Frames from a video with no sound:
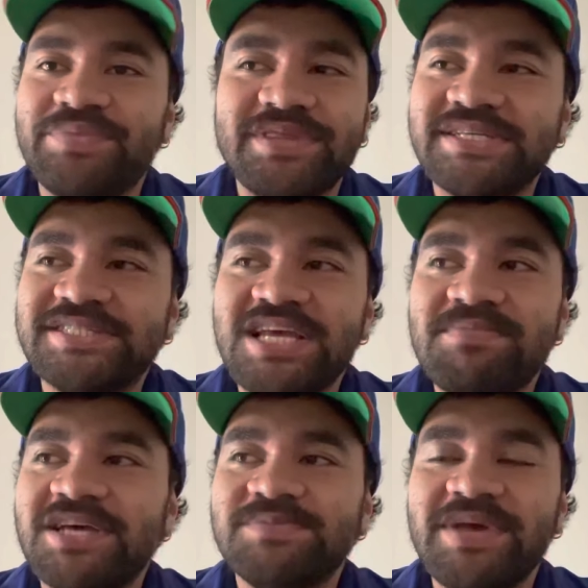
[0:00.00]
this team
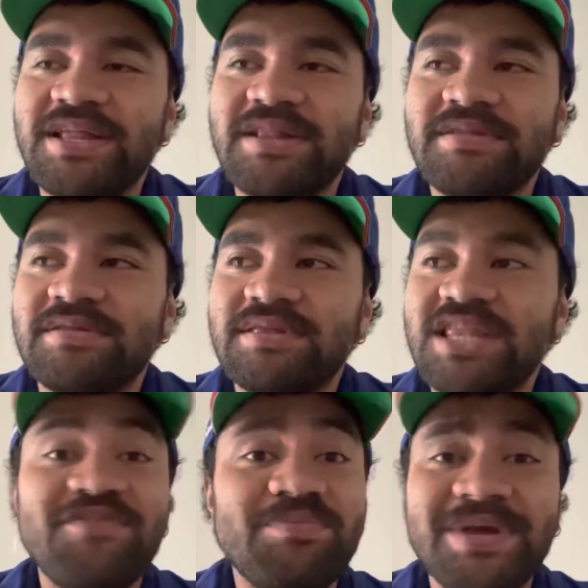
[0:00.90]
has been
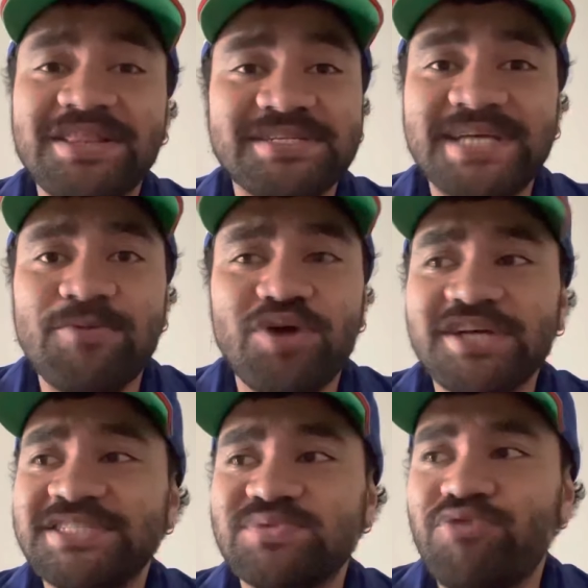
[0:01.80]
never been the same,
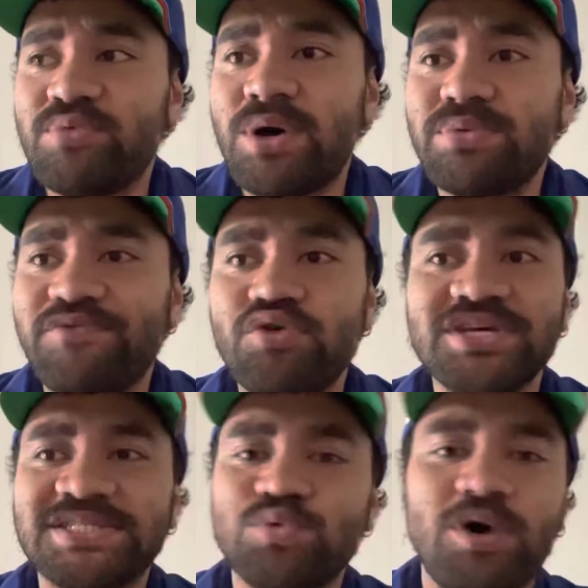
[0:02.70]
right? Since round one, we've
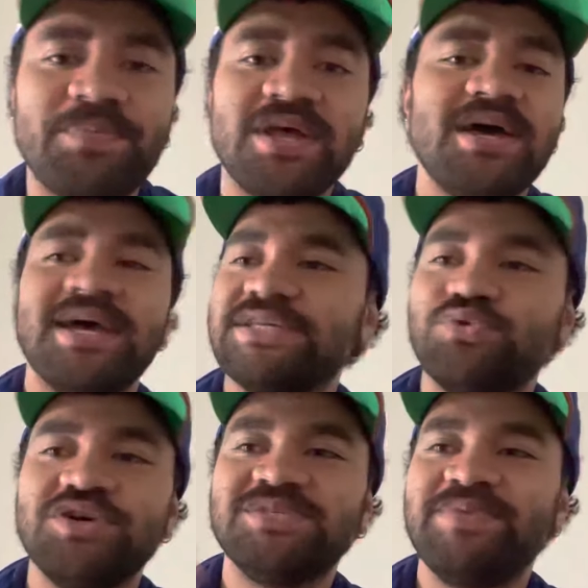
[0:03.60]
always swapped. It's
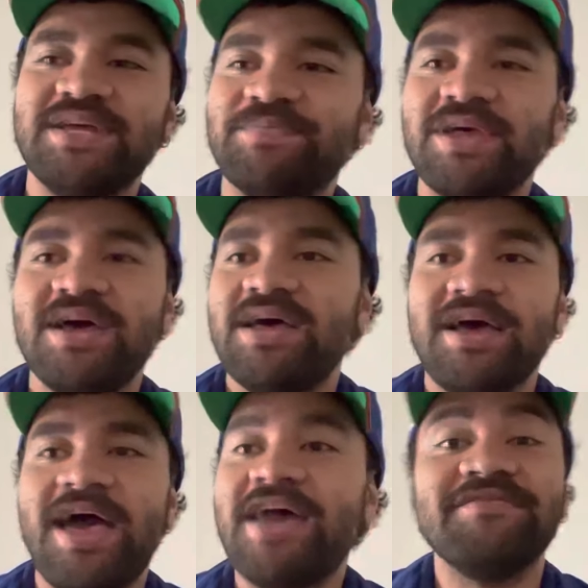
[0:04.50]
always been
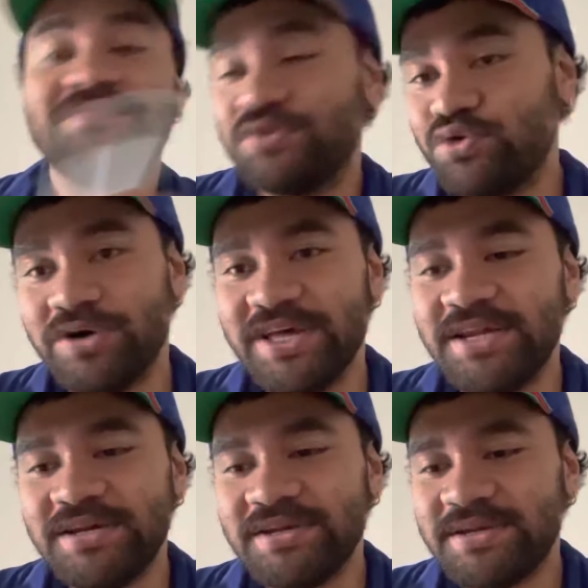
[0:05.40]
Adam Fanua
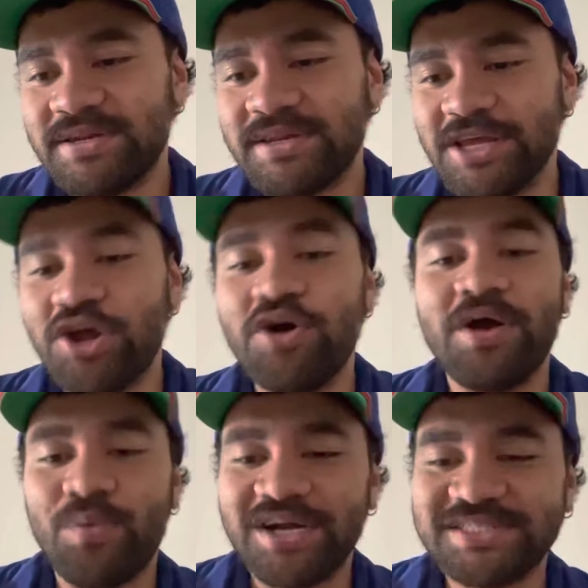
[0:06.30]
in, you know,
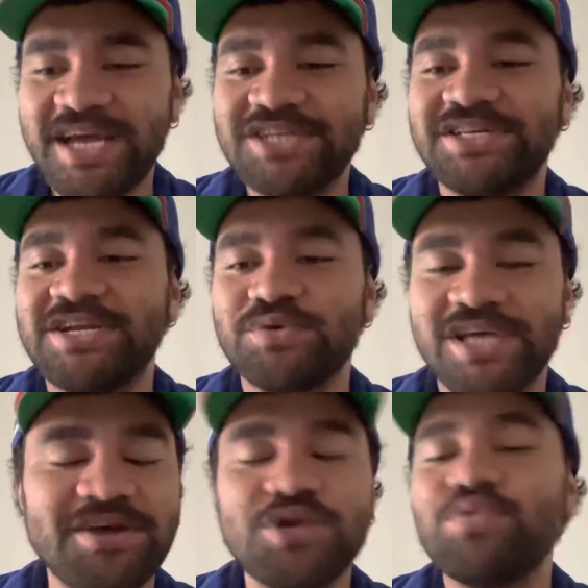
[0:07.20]
at one stage, then he was
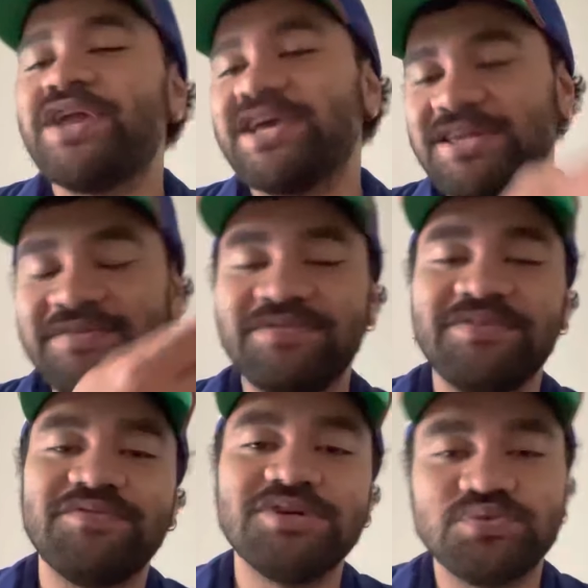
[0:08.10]
out. Ewan Aiken in for the
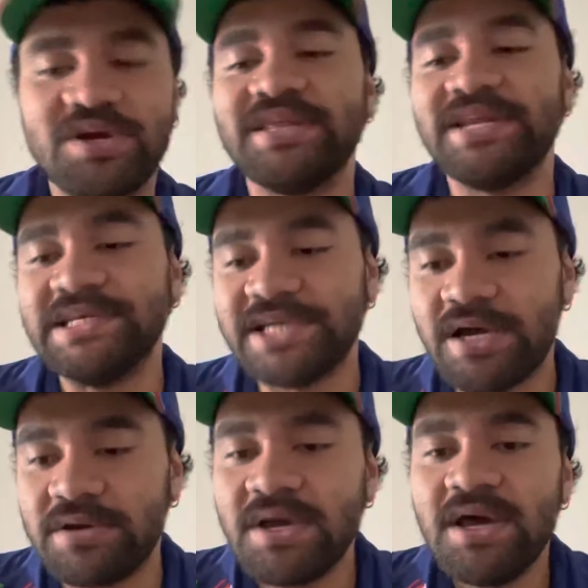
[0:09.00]
first round, then he's
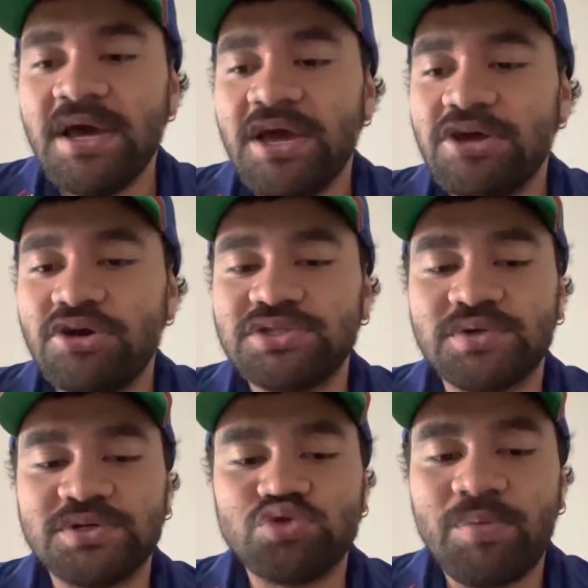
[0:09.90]
out. You know,
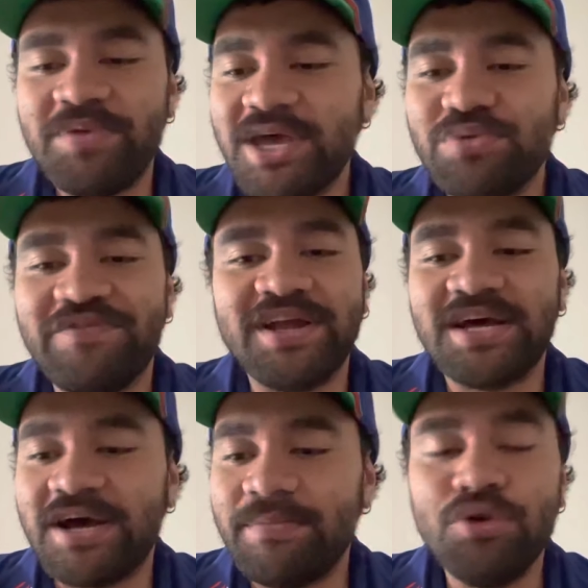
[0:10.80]
sort of swapping in. We've had
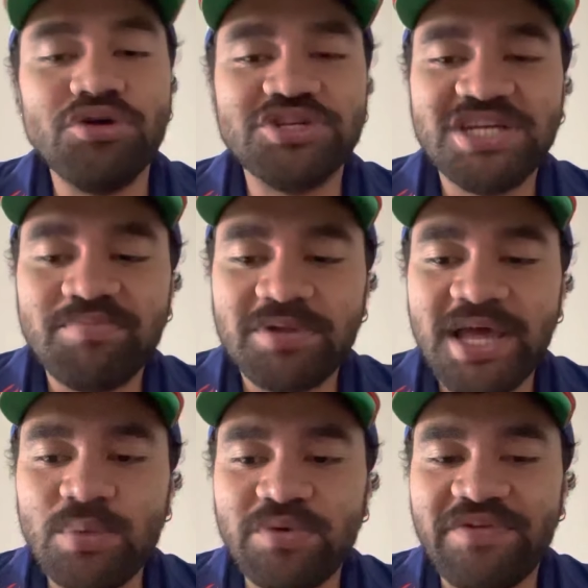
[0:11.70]
Murchie
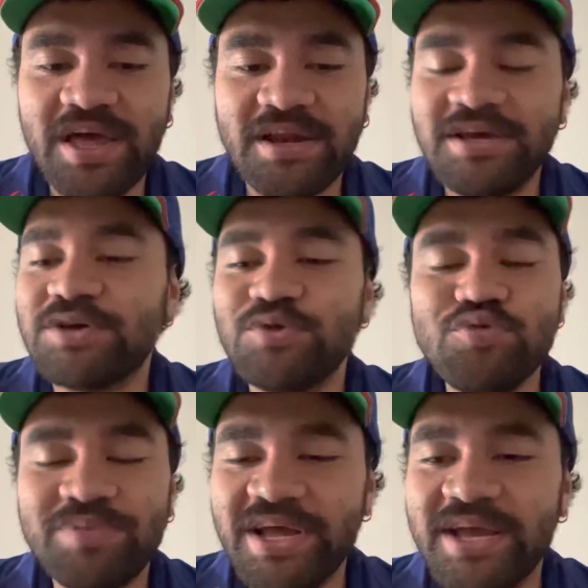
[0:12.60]
playing. We've had
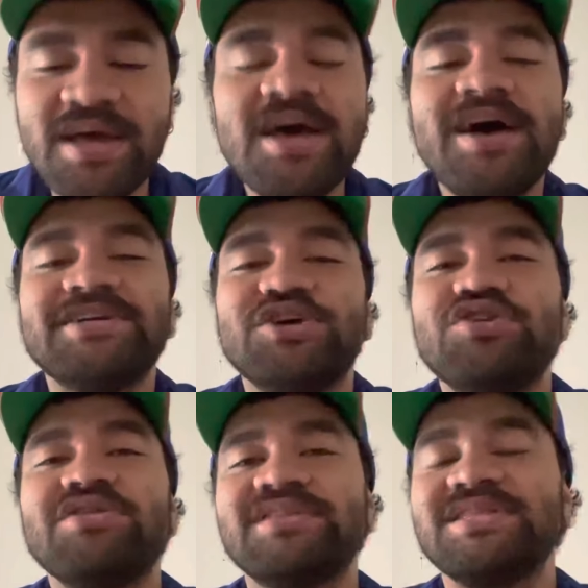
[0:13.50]
Hiku playing. So, you
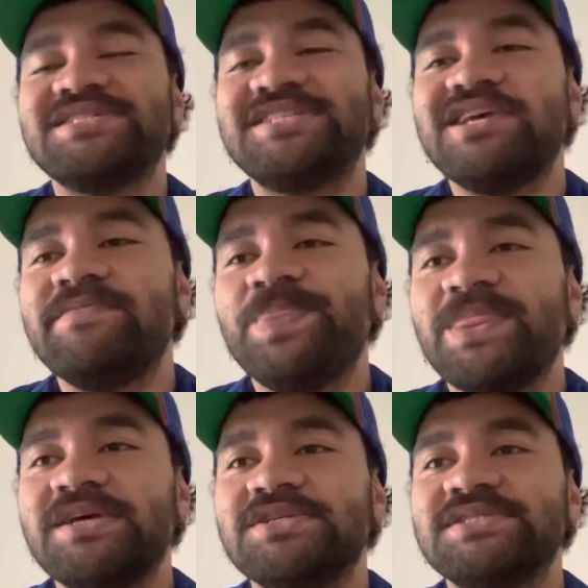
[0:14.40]
know, this team
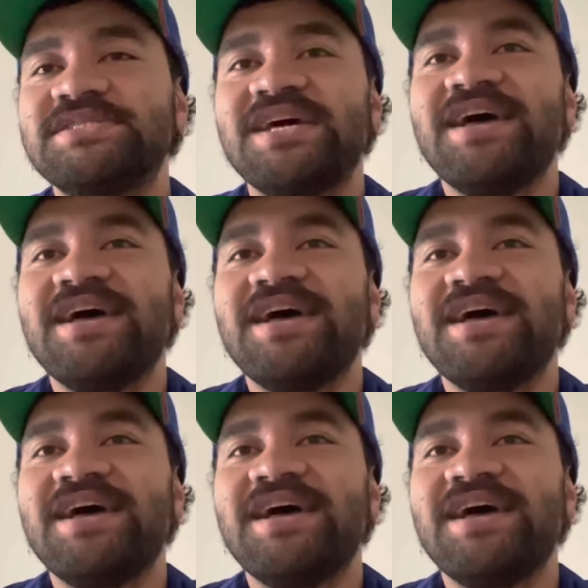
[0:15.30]
is,